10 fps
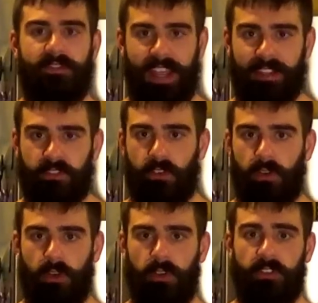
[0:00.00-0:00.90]
advanced
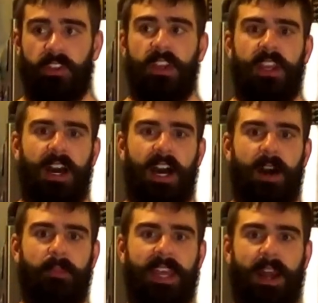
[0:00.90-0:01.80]
goals
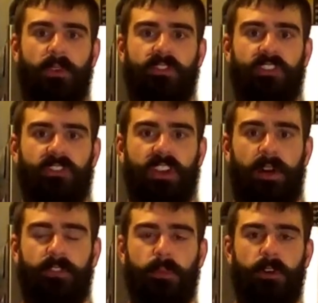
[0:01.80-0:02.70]
and I was just
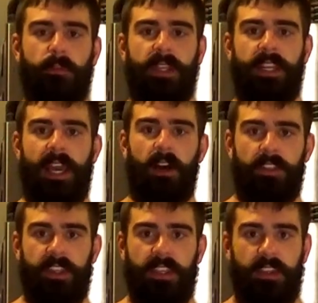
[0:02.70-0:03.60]
comfortable being
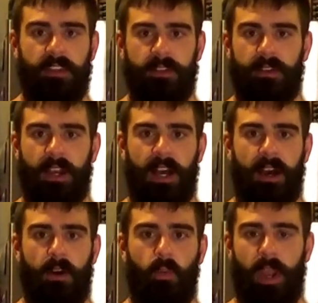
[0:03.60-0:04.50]
healthy
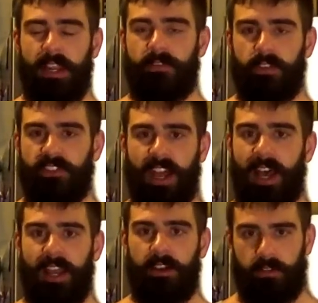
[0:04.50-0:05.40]
weight for
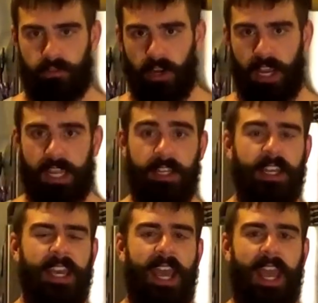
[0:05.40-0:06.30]
size or for height,
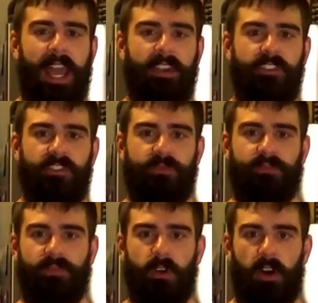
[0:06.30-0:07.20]
and
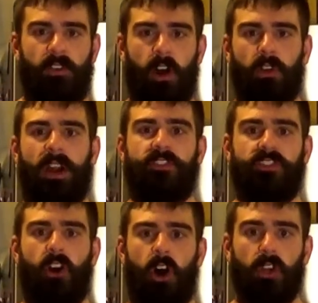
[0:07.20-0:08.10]
just
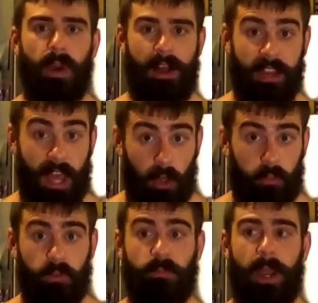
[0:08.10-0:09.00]
all around
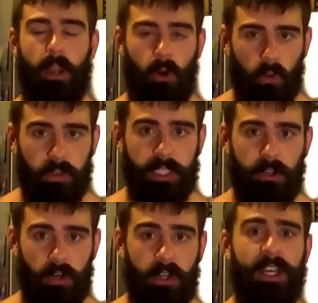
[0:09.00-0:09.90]
health was my only
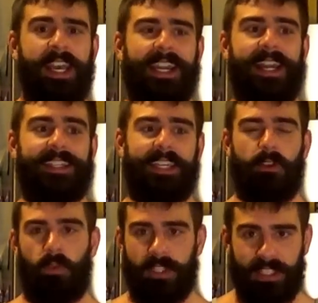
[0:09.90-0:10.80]
goal, and I
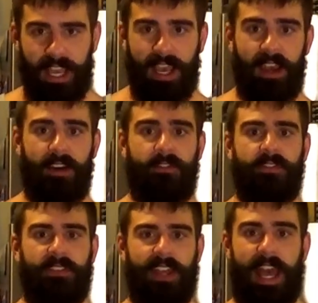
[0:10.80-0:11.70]
didn't want to
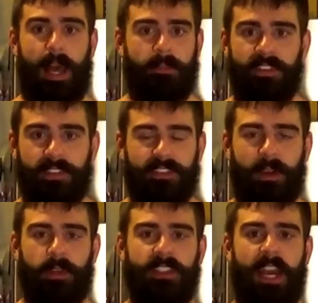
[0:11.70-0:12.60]
have abs in the
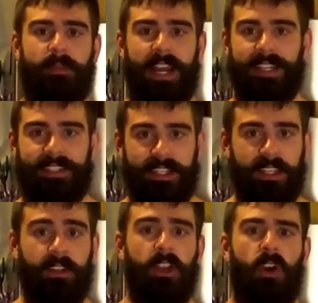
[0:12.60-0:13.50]
summertime, and I didn't